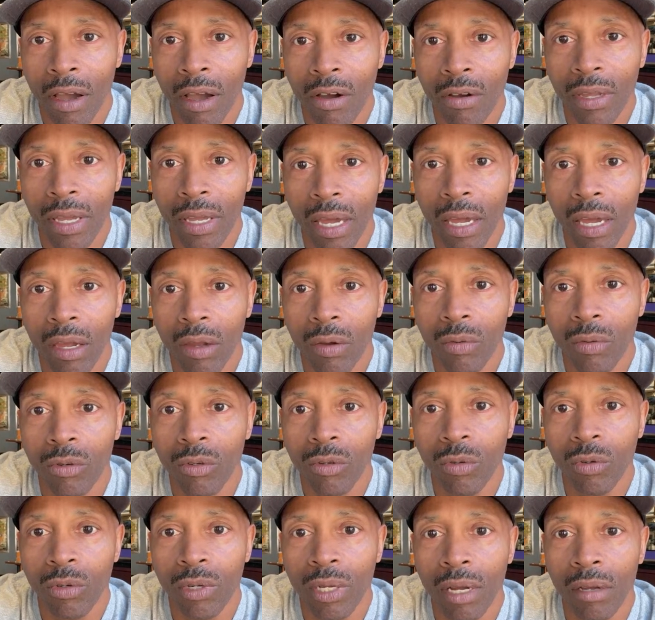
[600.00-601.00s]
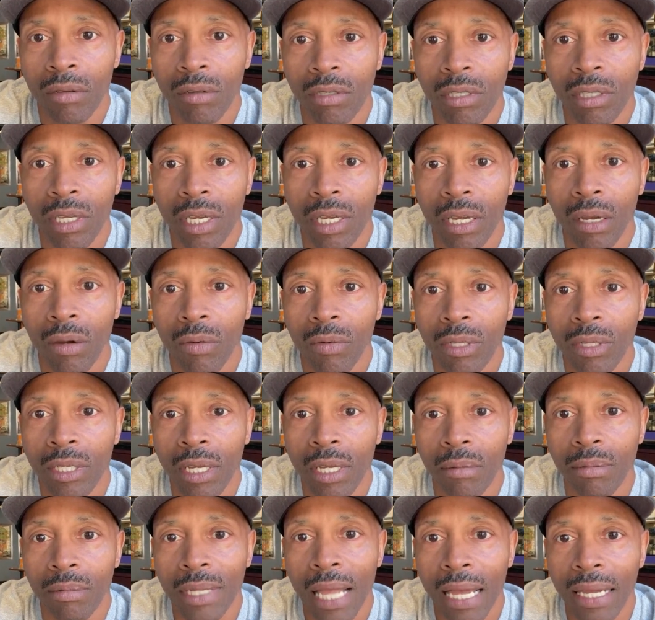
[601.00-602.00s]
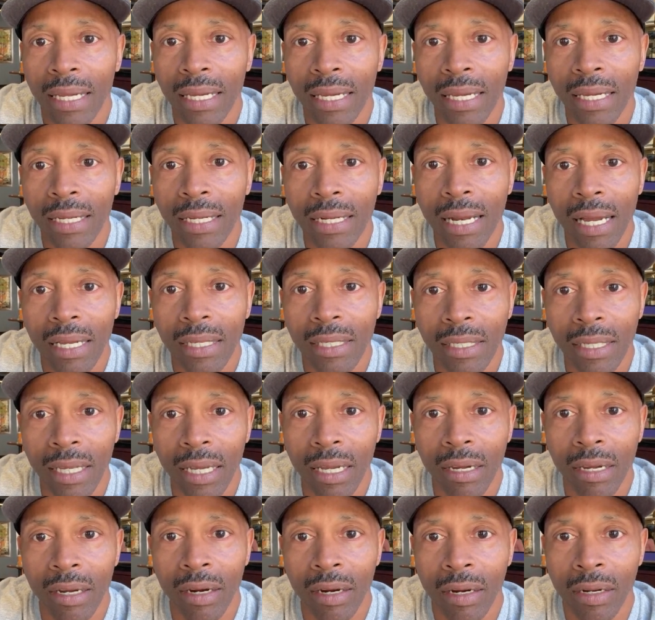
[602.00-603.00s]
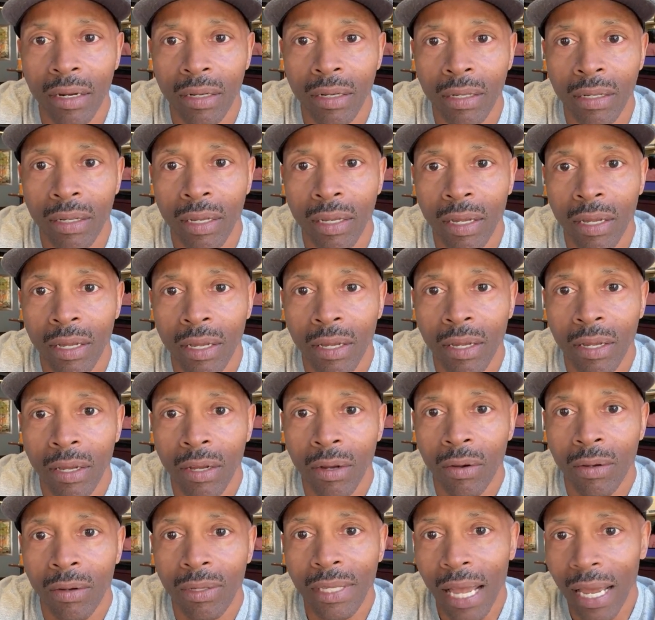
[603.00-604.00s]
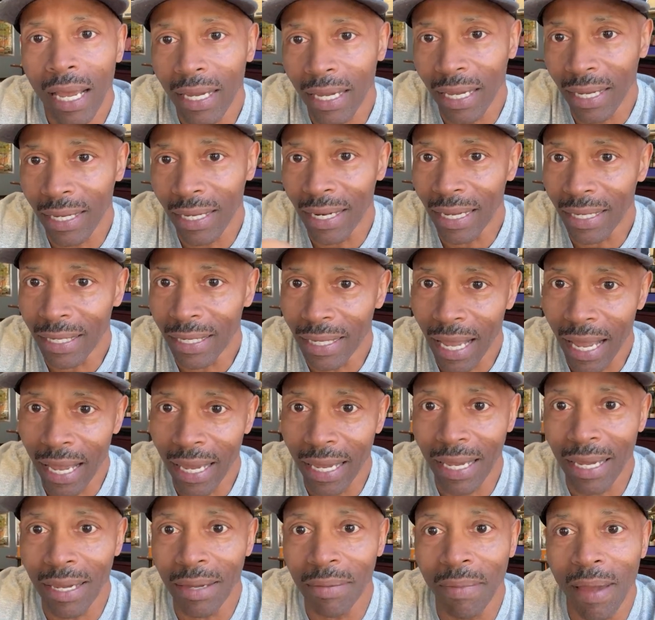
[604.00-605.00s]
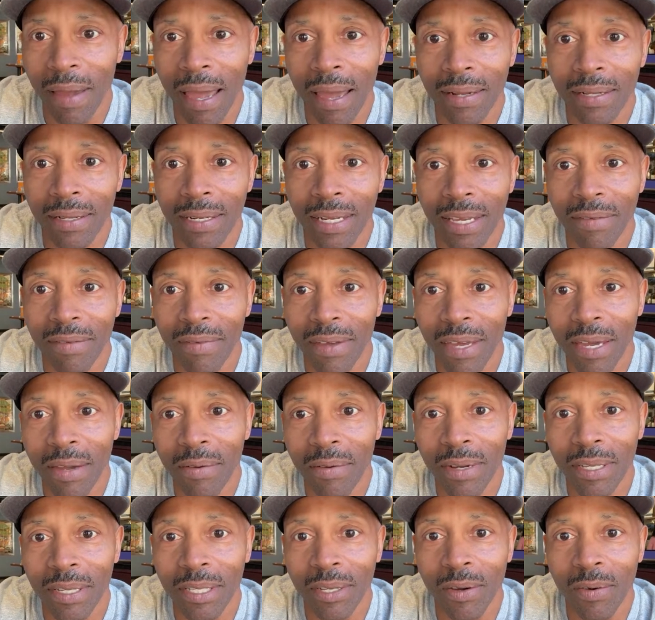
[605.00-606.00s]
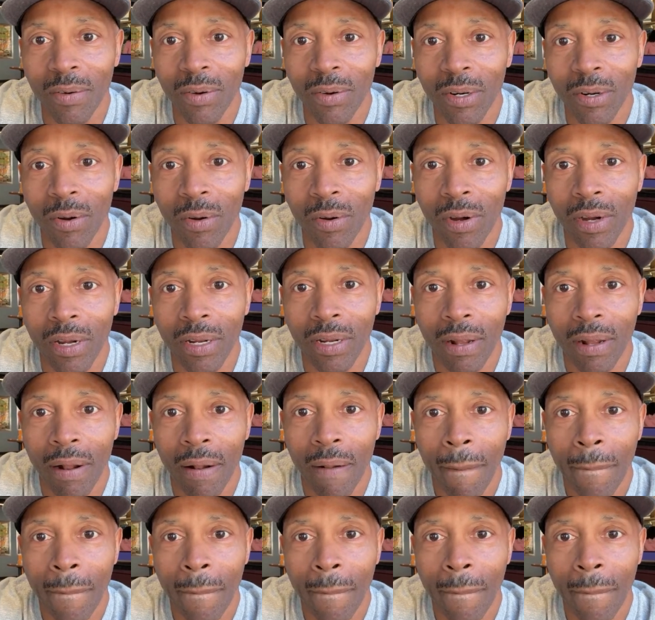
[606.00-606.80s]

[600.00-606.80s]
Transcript: Okay, who else in here? What's up, Saeed Nasir? Saeed, that's Saeed, Matt DV. What's going on?